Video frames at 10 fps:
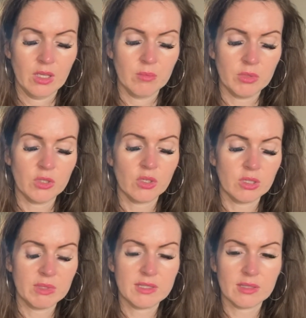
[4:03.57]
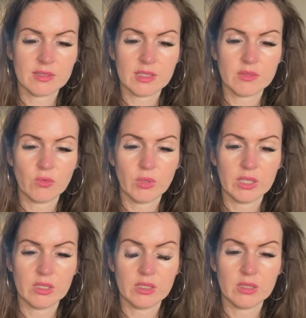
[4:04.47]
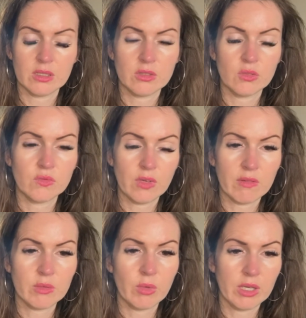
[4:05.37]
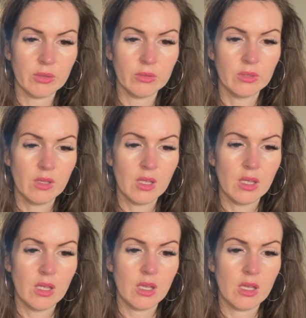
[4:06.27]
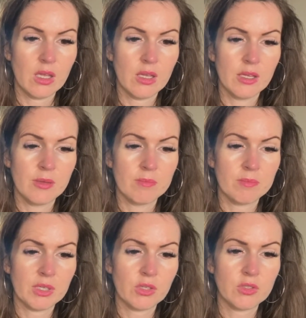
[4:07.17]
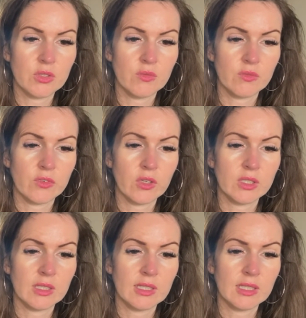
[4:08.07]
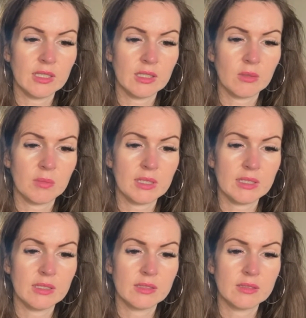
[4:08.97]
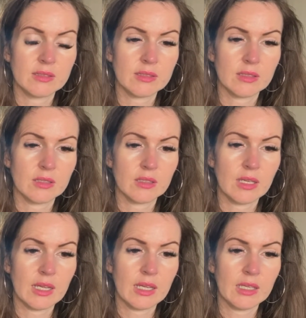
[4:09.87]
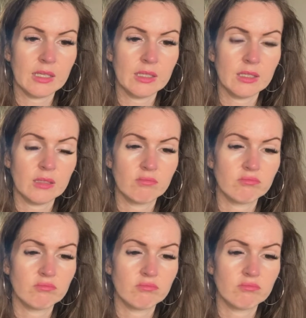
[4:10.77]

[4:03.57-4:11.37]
But you're going to be successful here. You're going to do very well because you've finally completed a